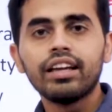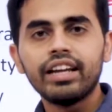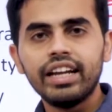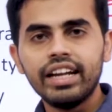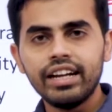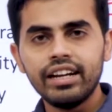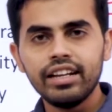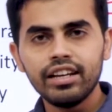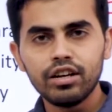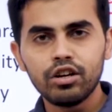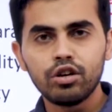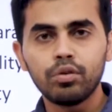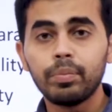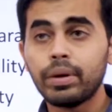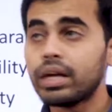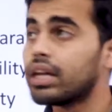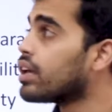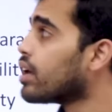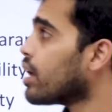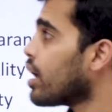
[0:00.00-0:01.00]
Indian
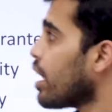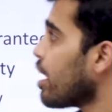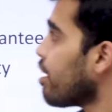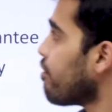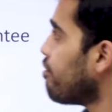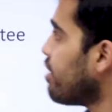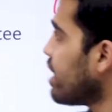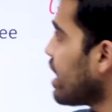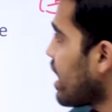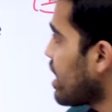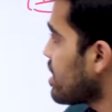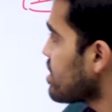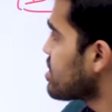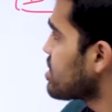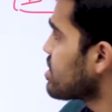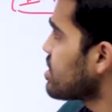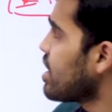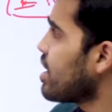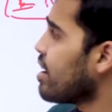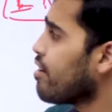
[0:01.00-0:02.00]
rupee.
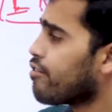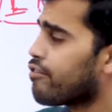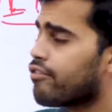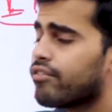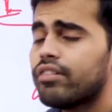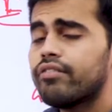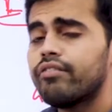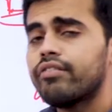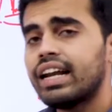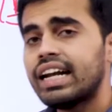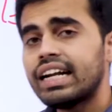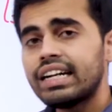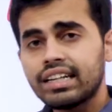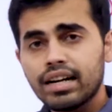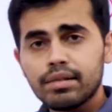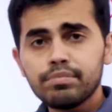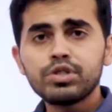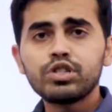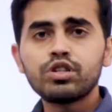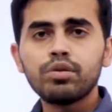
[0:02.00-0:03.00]
Whereas when it
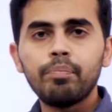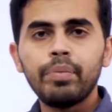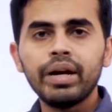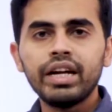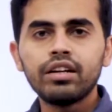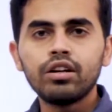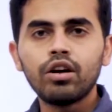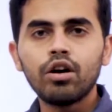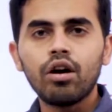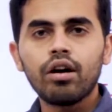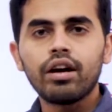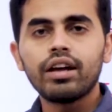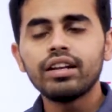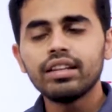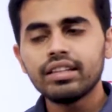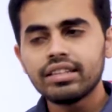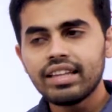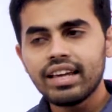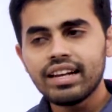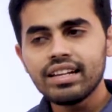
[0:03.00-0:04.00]
comes to Bitcoin,
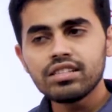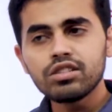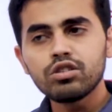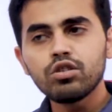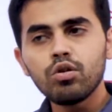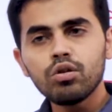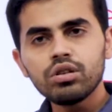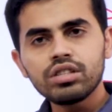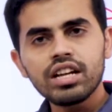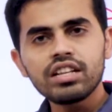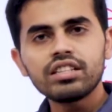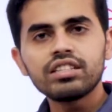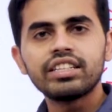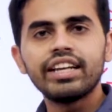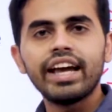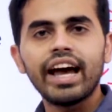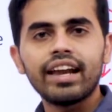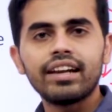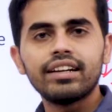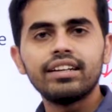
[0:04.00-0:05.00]
there is no such
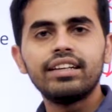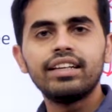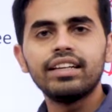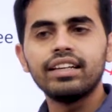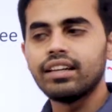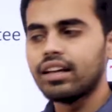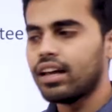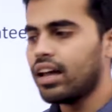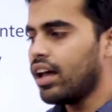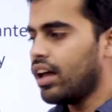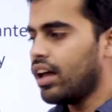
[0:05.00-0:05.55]
guarantee.